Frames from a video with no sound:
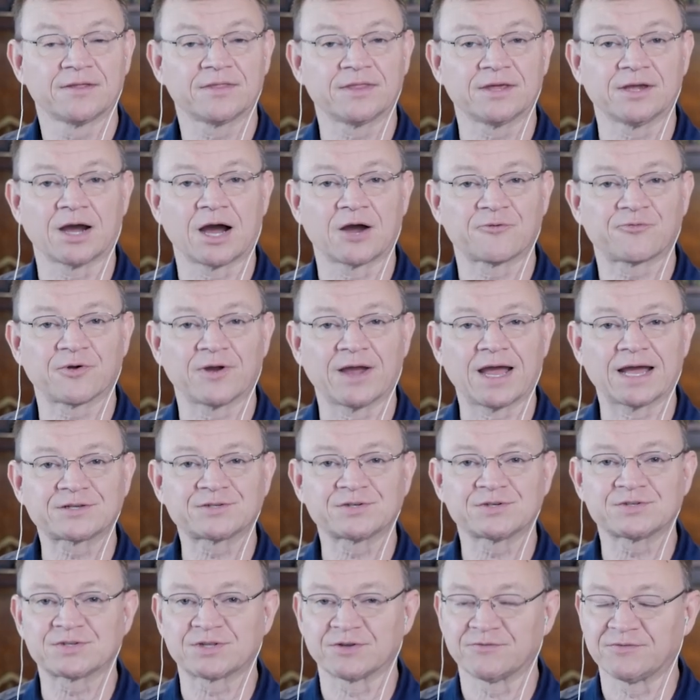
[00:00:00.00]
They offer
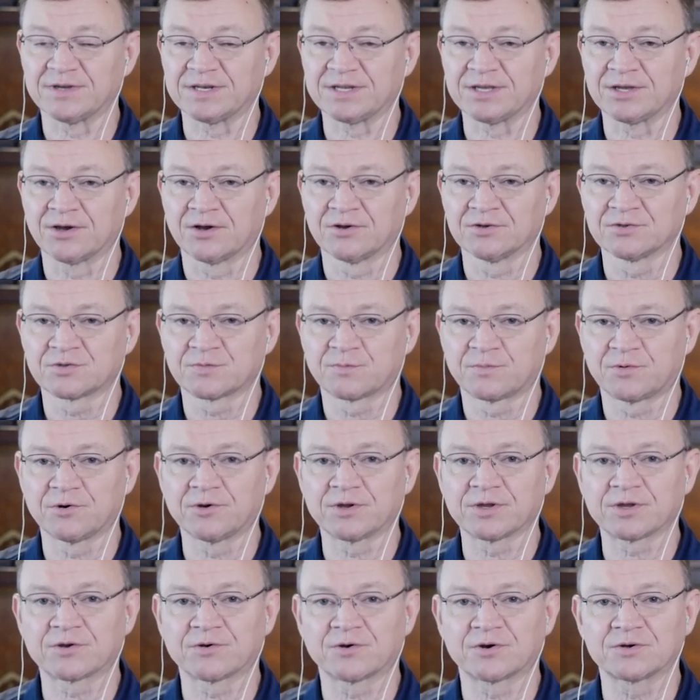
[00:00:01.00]
access to videos,
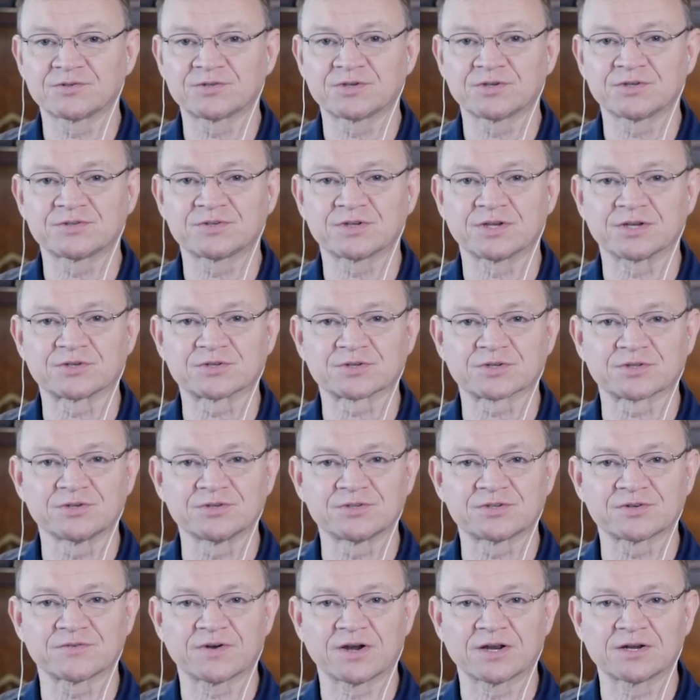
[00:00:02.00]
brewing courses,
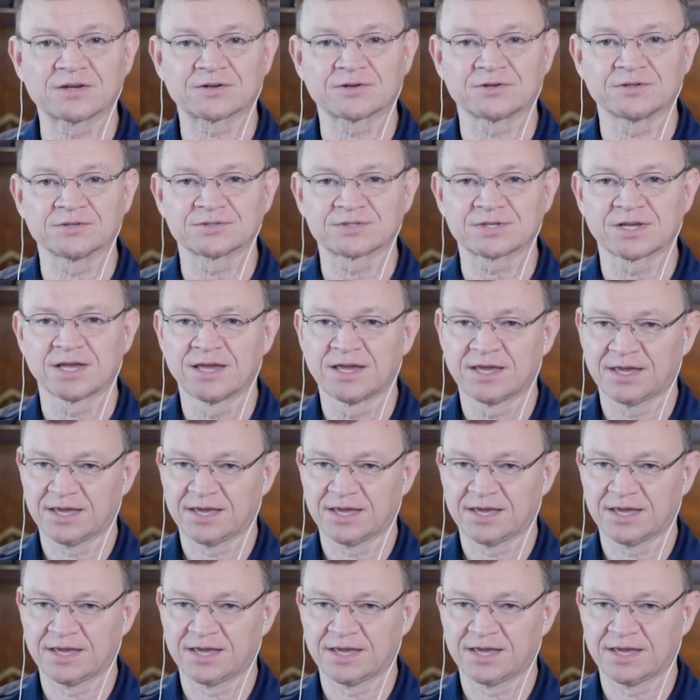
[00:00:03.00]
exclusive articles,